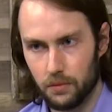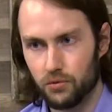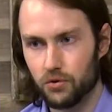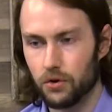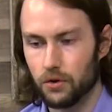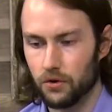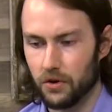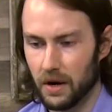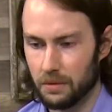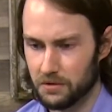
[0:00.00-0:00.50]

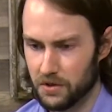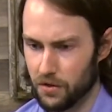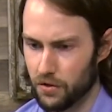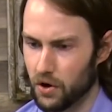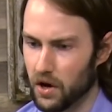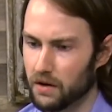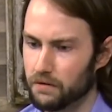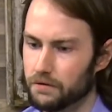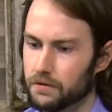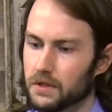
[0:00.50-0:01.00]
programmed
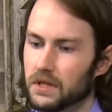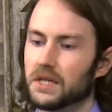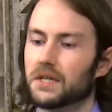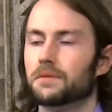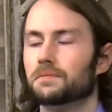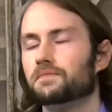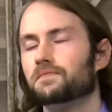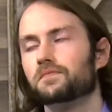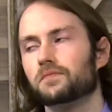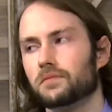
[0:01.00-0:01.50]
thoughtfully.
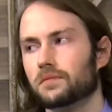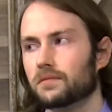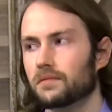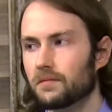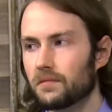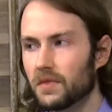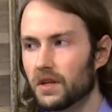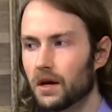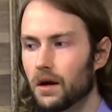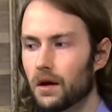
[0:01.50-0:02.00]

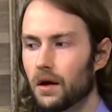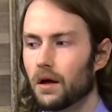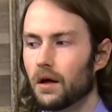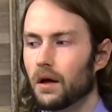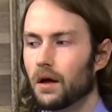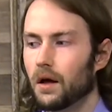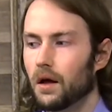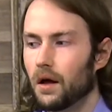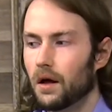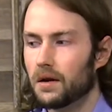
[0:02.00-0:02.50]

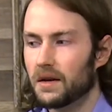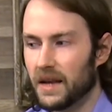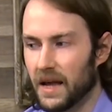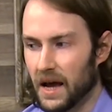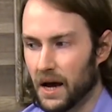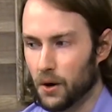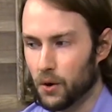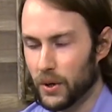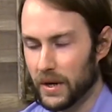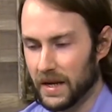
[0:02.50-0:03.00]

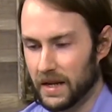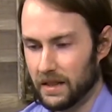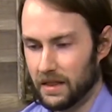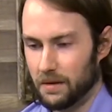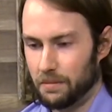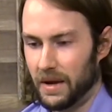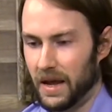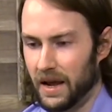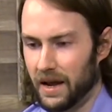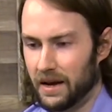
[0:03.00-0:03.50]
Now, in
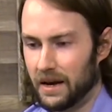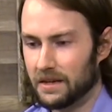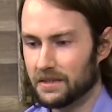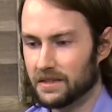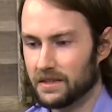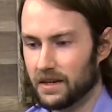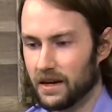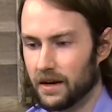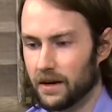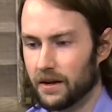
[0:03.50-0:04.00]
the
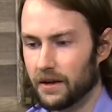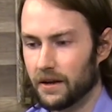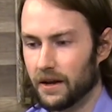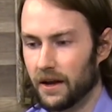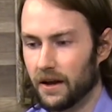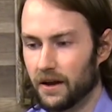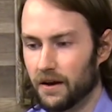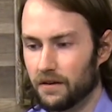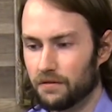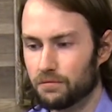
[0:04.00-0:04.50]
past, I
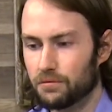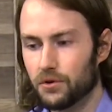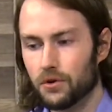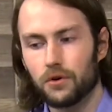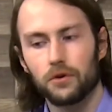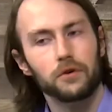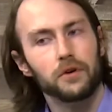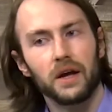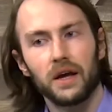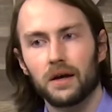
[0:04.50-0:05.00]
have
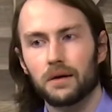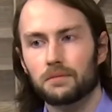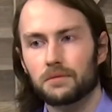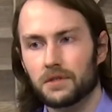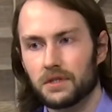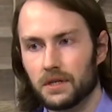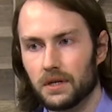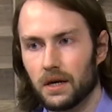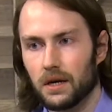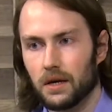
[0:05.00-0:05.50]

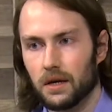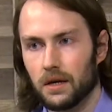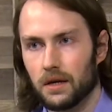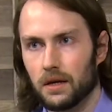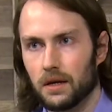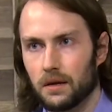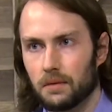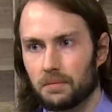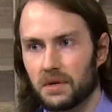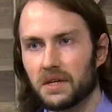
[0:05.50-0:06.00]
programmed
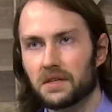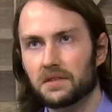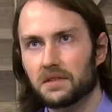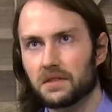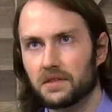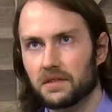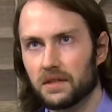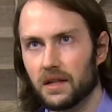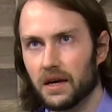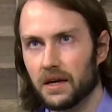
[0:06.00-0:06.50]

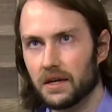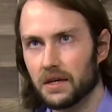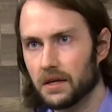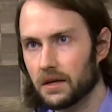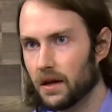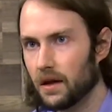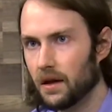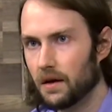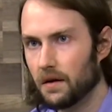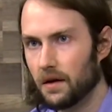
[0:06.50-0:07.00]
pieces like
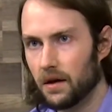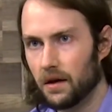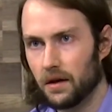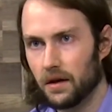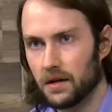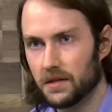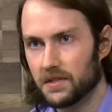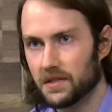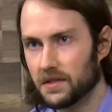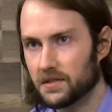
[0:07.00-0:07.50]

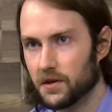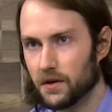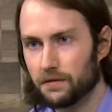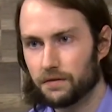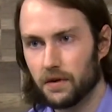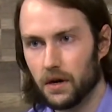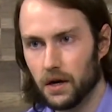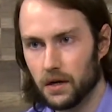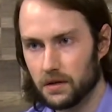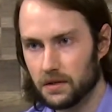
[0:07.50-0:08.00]
César
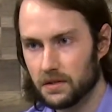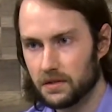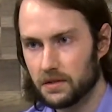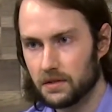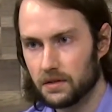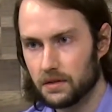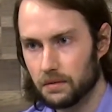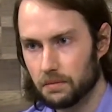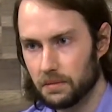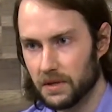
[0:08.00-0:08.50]

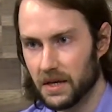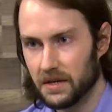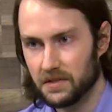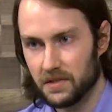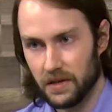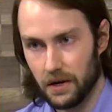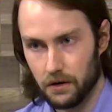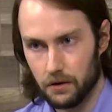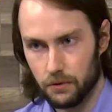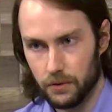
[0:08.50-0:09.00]
Franck's
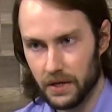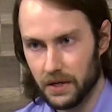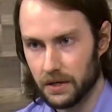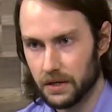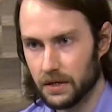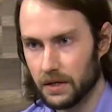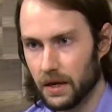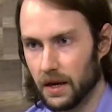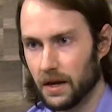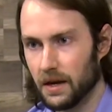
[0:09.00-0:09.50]
Pièce
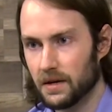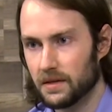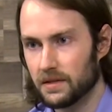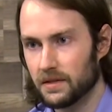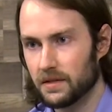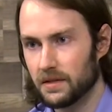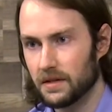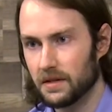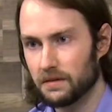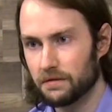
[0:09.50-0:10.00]
Héroïque and
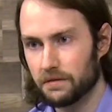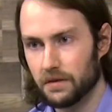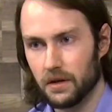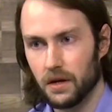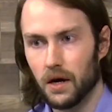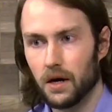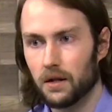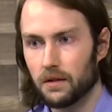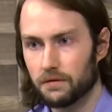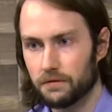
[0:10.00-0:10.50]
the
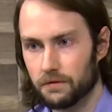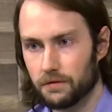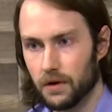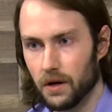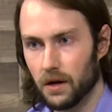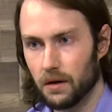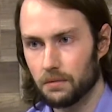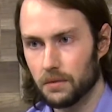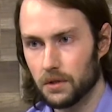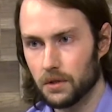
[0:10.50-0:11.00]
Finale
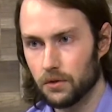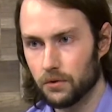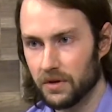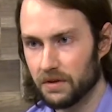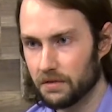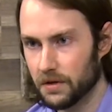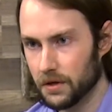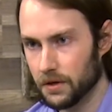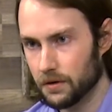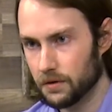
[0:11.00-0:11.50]
from Louis
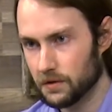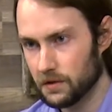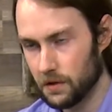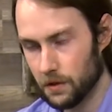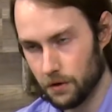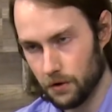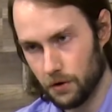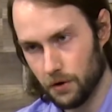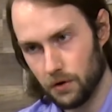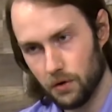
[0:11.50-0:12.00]
Viern's
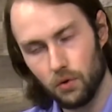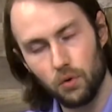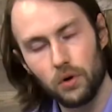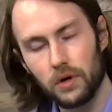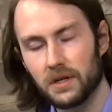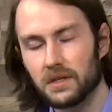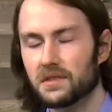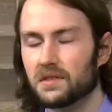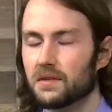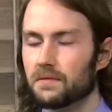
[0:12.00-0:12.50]
Third
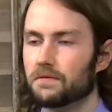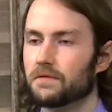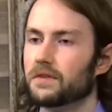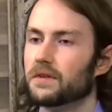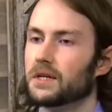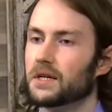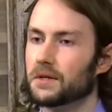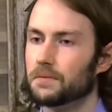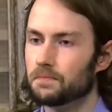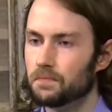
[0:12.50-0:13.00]
Organ
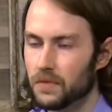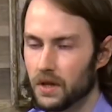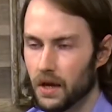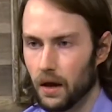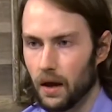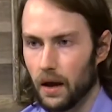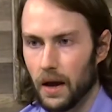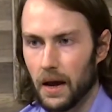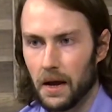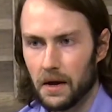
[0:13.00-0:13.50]
Symphony
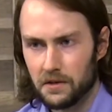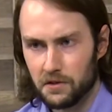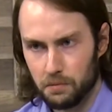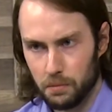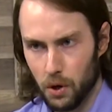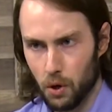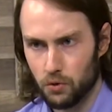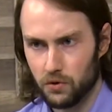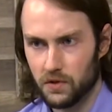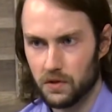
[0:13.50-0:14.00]
as
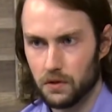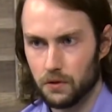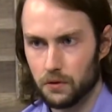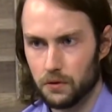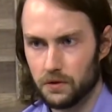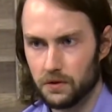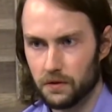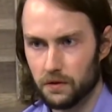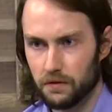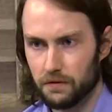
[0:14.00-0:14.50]

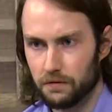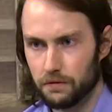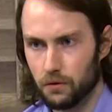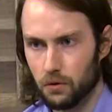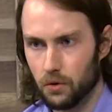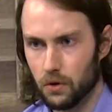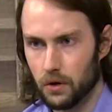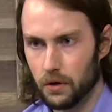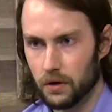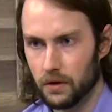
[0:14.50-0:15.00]
postludes
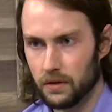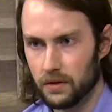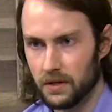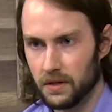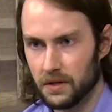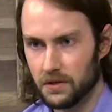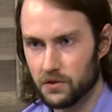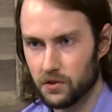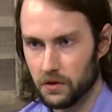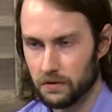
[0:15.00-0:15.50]
for
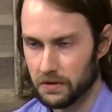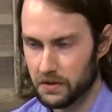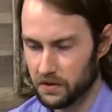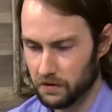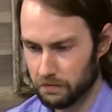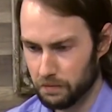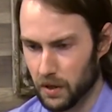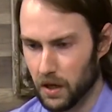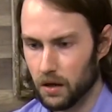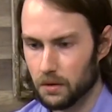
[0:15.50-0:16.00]
the service
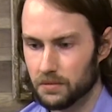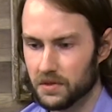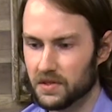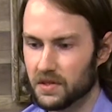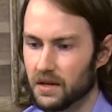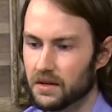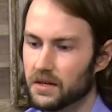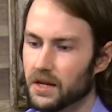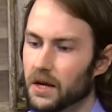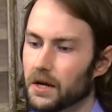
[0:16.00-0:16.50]
of Palm
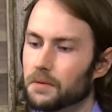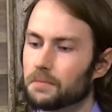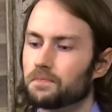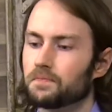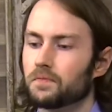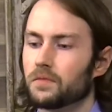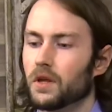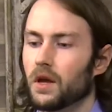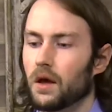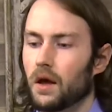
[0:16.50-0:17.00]
Sunday.
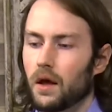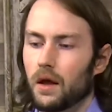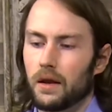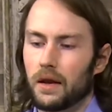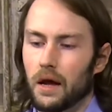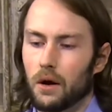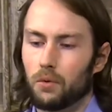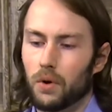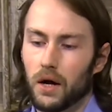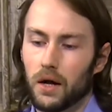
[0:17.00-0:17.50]

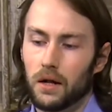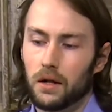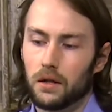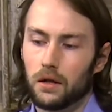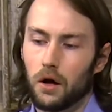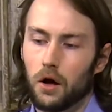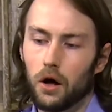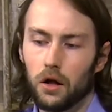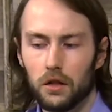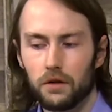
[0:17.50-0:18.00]
Now,
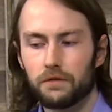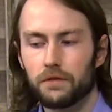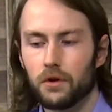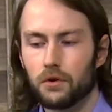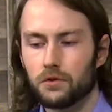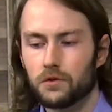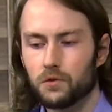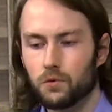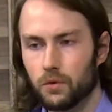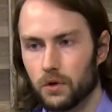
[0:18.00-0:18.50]
while all of
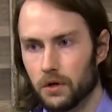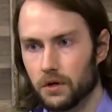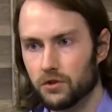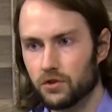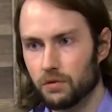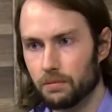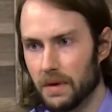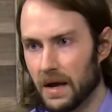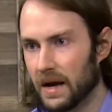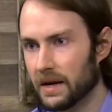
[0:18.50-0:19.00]
those were
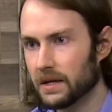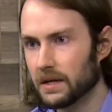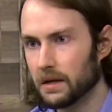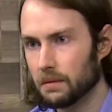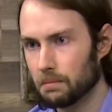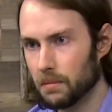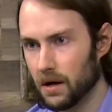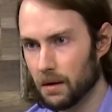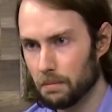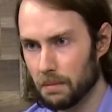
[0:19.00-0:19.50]
dramatic
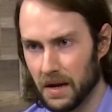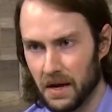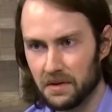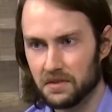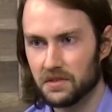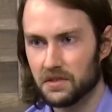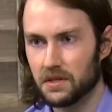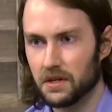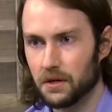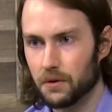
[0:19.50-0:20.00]
and
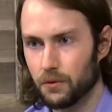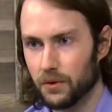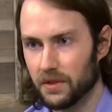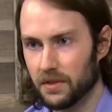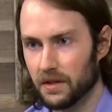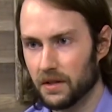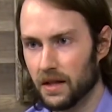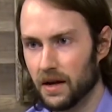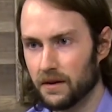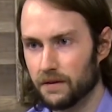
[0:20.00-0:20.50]
bombastic with
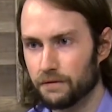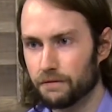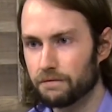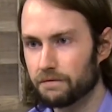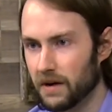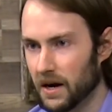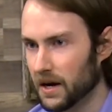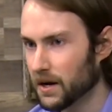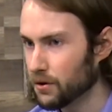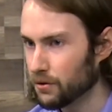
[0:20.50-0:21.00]
a lot of
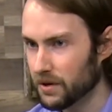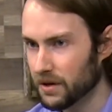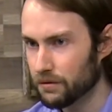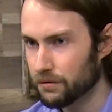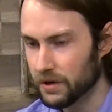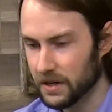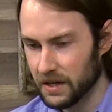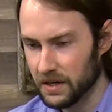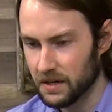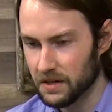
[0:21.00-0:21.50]
fiery
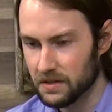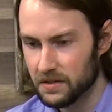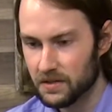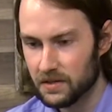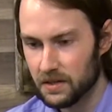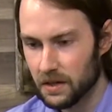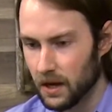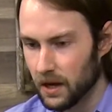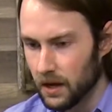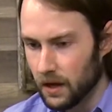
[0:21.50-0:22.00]

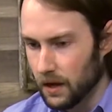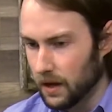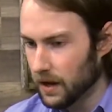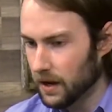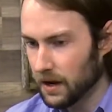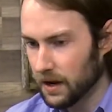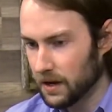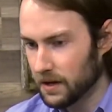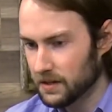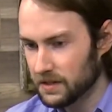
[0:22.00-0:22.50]
reeds
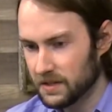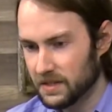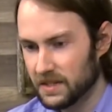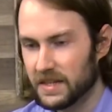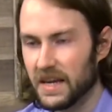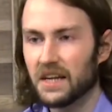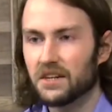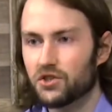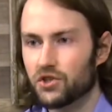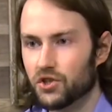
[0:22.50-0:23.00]
and
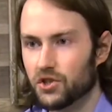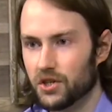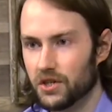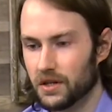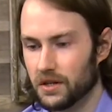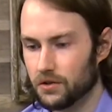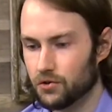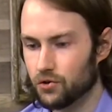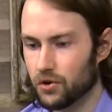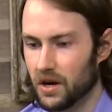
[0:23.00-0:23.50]
tension
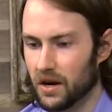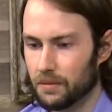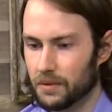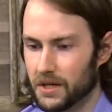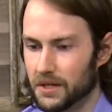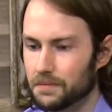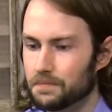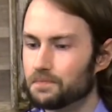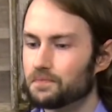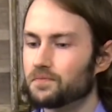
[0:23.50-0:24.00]
and
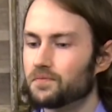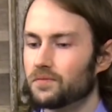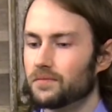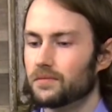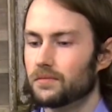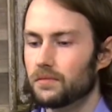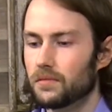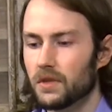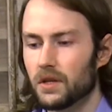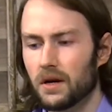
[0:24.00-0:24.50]
drama,
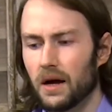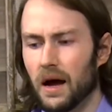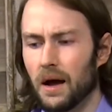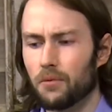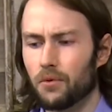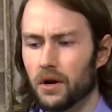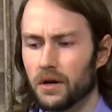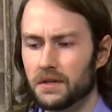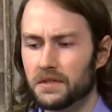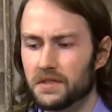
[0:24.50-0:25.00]
I
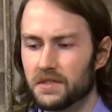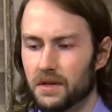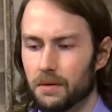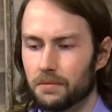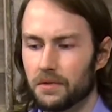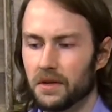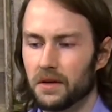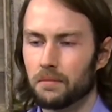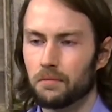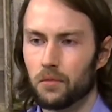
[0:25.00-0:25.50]
wanted
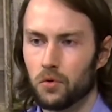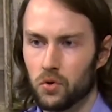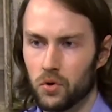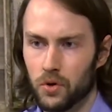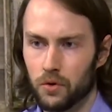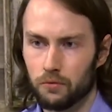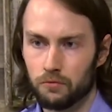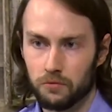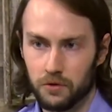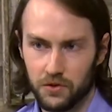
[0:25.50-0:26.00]
something
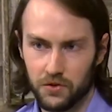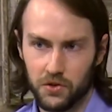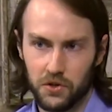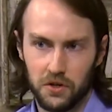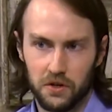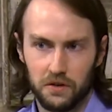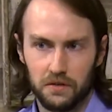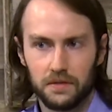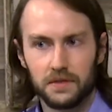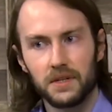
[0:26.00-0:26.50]
more
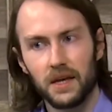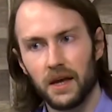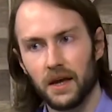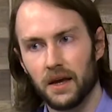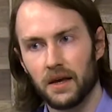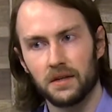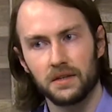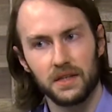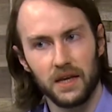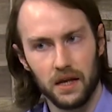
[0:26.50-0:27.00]
reserved
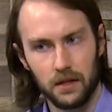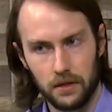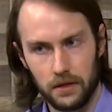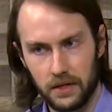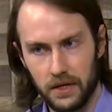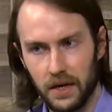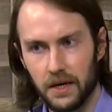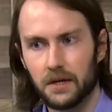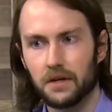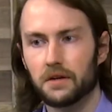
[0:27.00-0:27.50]
and
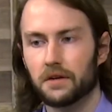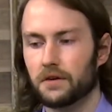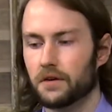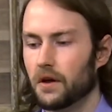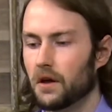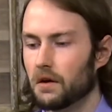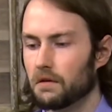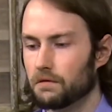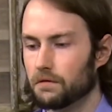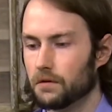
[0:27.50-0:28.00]
elegiac
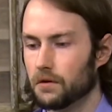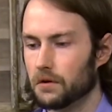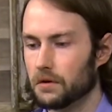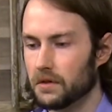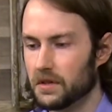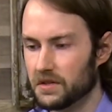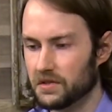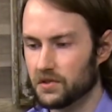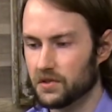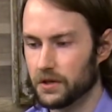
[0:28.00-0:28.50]
for
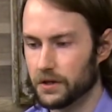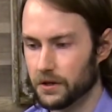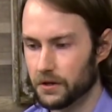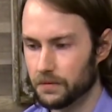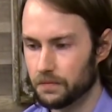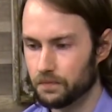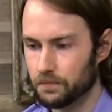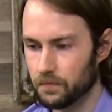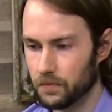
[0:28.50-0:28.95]
this year.